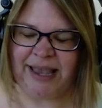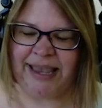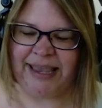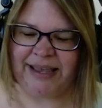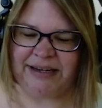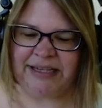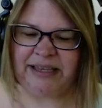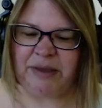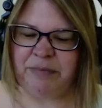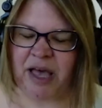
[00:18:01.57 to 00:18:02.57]
And it
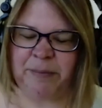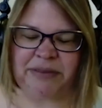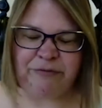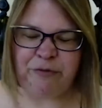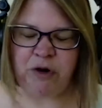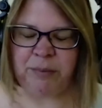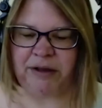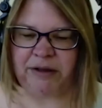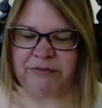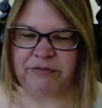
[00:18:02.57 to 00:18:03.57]
can come in the form
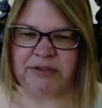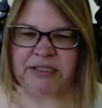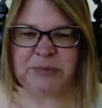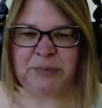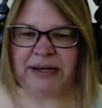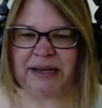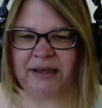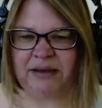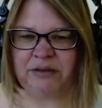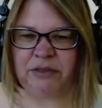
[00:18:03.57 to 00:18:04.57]
of
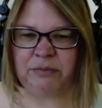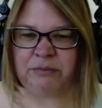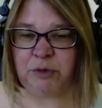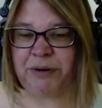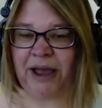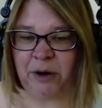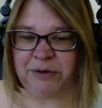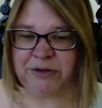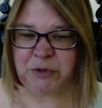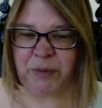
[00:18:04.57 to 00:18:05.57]
spending 3
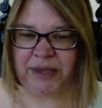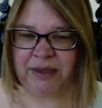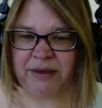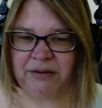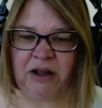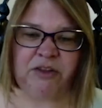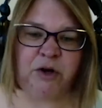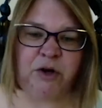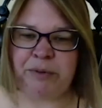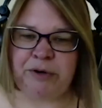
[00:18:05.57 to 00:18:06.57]
hours a week on
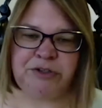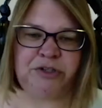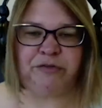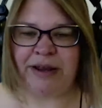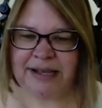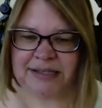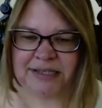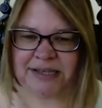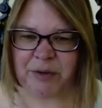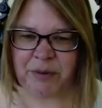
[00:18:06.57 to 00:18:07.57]
their own personal
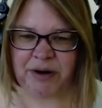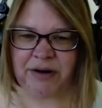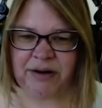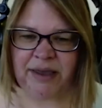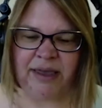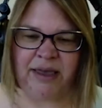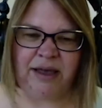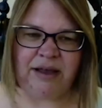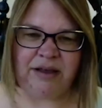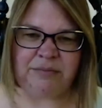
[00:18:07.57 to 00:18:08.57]
finances at work,
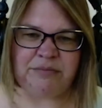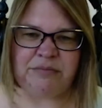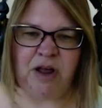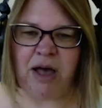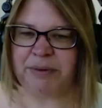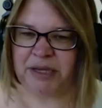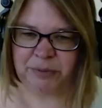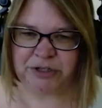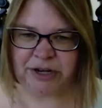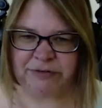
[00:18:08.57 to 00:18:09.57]
not being
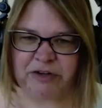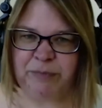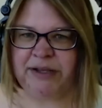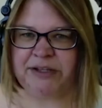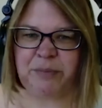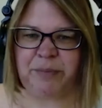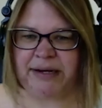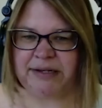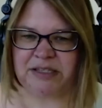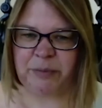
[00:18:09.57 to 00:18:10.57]
productive because their
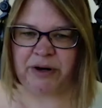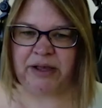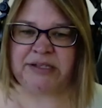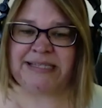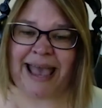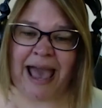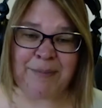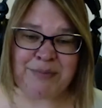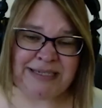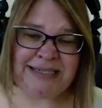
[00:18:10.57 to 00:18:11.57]
mind is somewhere else,
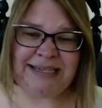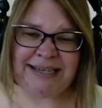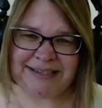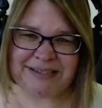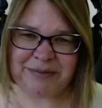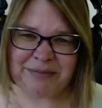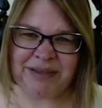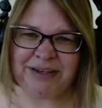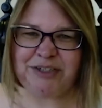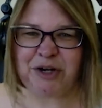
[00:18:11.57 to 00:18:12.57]
absenteeism,
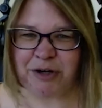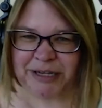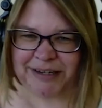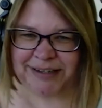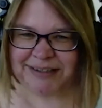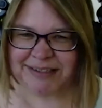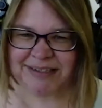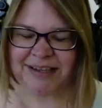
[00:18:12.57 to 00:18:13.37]
tardiness,